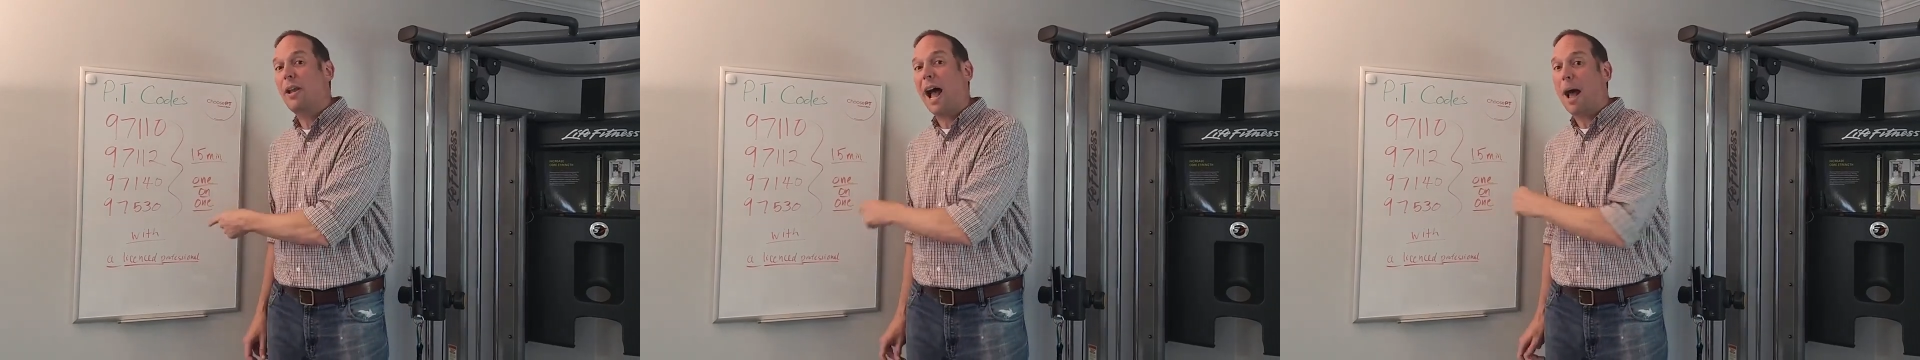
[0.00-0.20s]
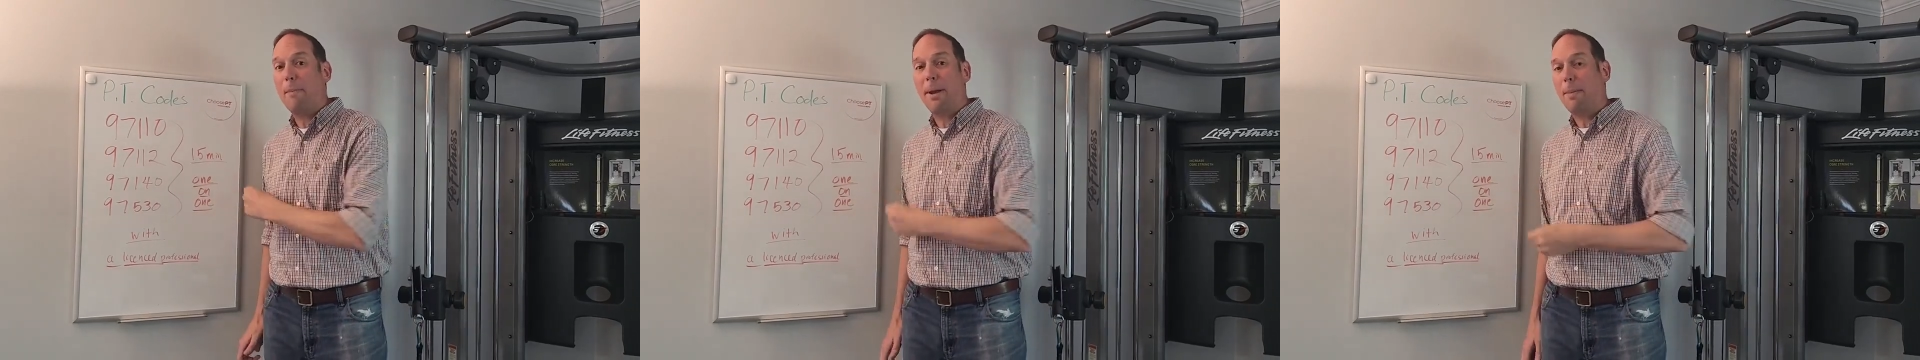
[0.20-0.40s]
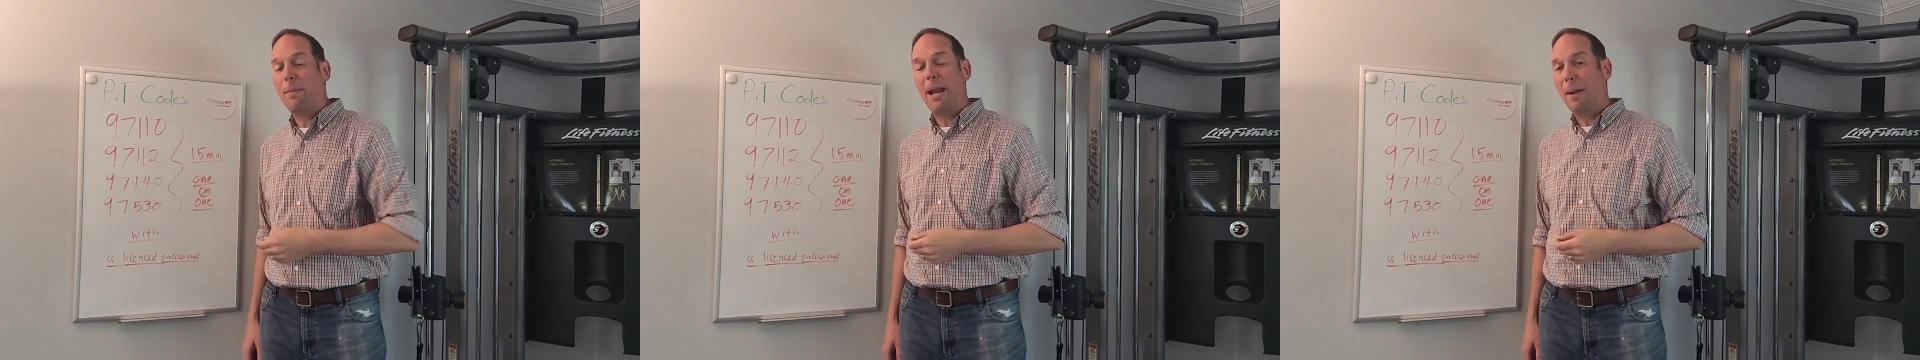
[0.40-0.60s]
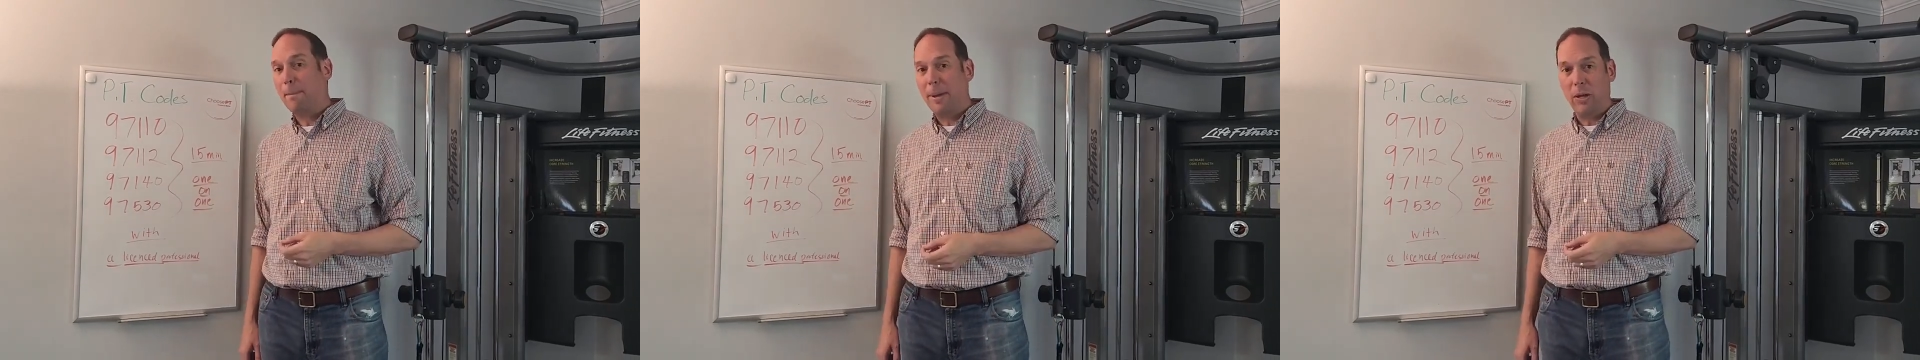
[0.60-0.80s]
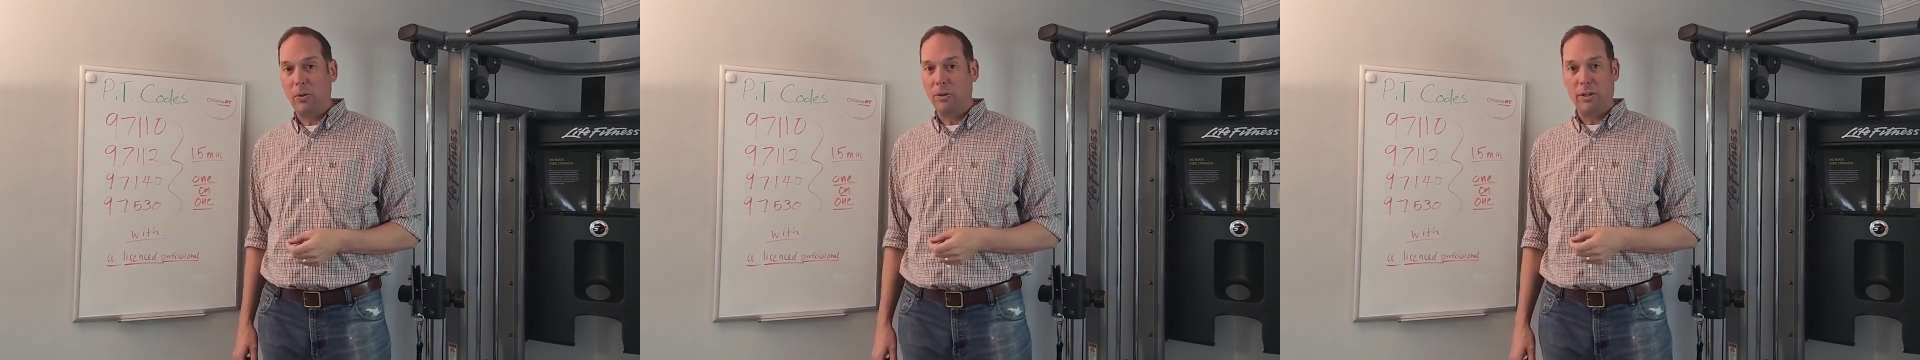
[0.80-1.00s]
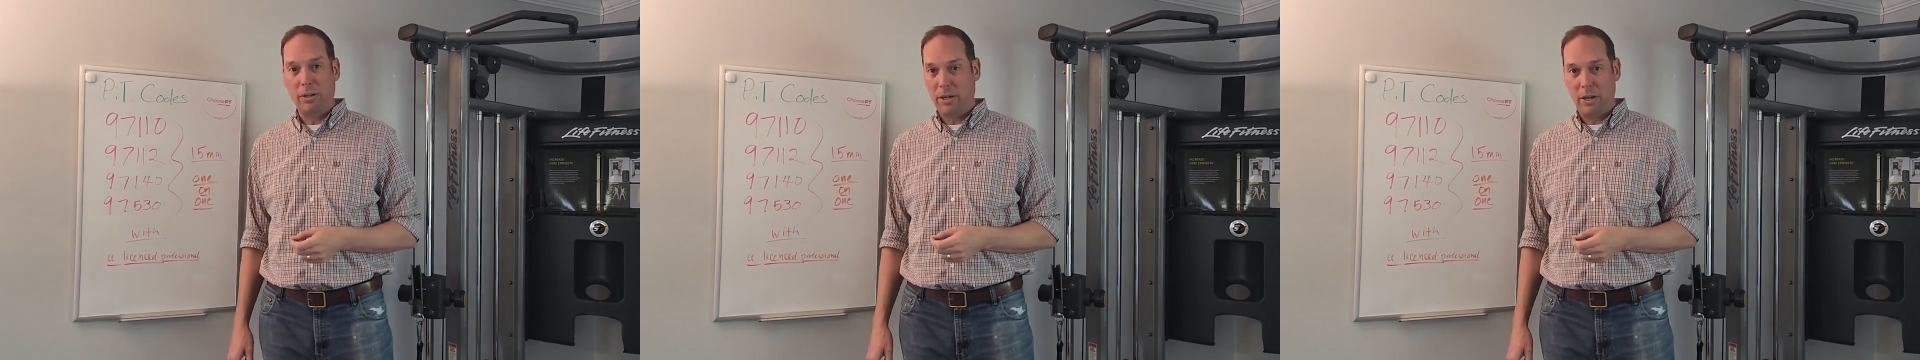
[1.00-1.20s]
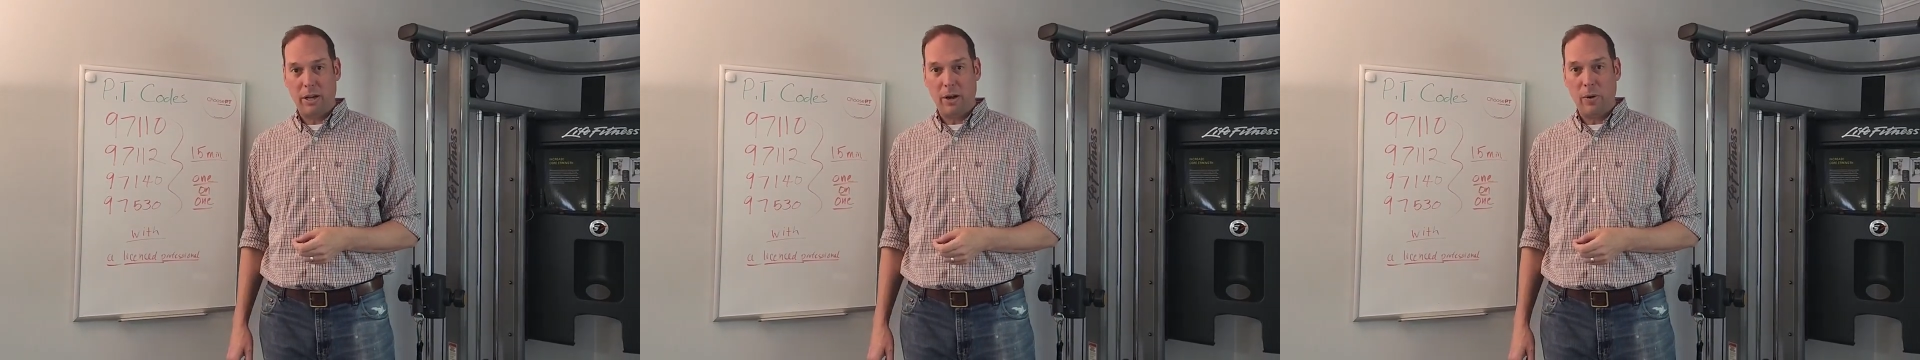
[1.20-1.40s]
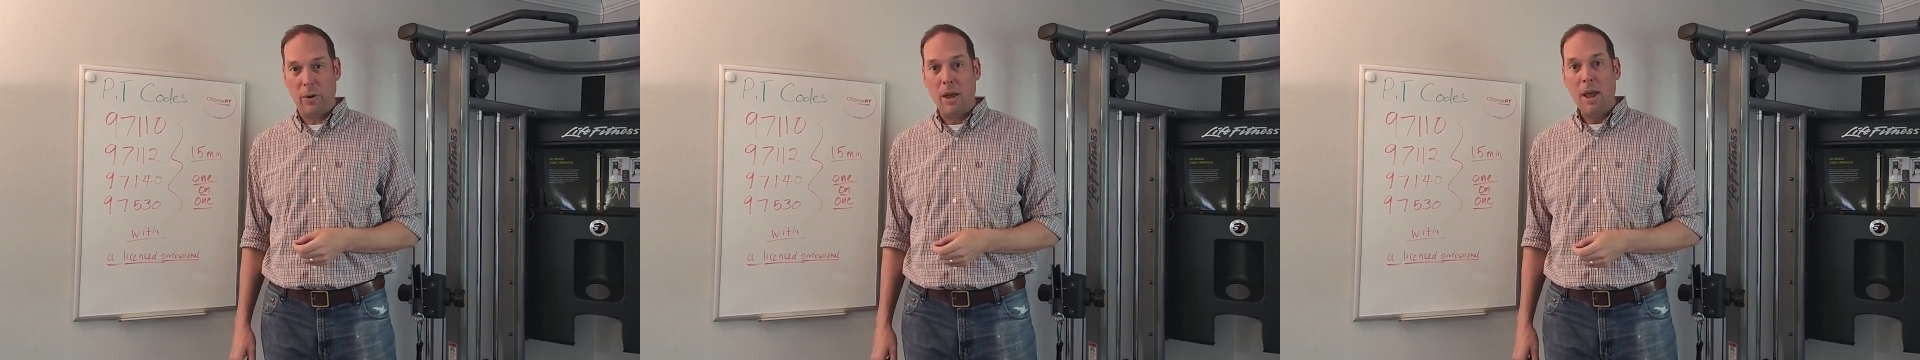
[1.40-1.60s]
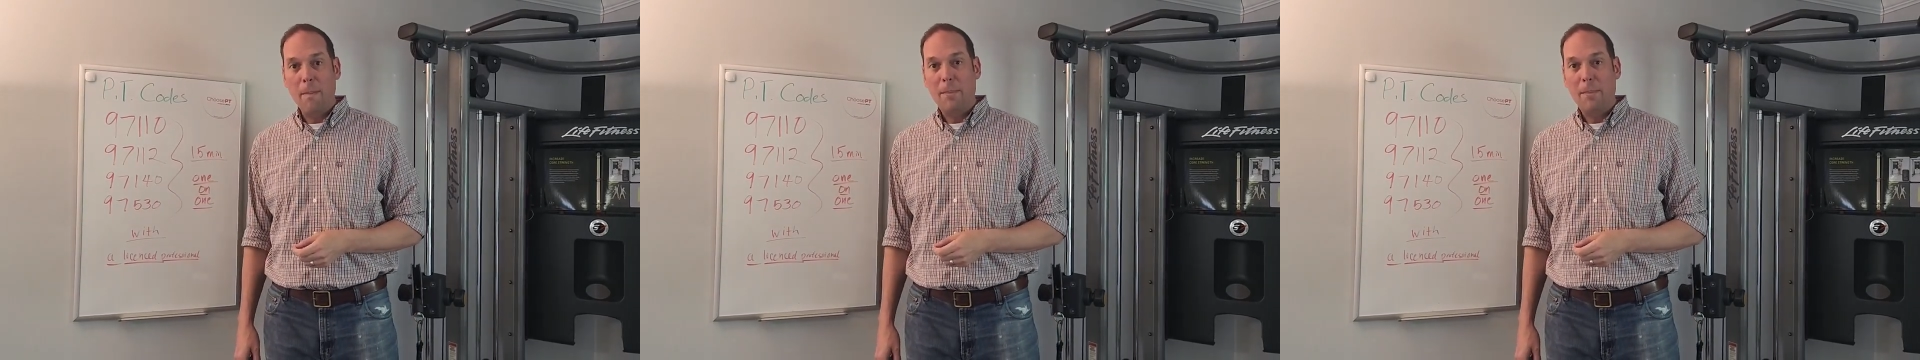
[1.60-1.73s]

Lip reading: not be being billed to you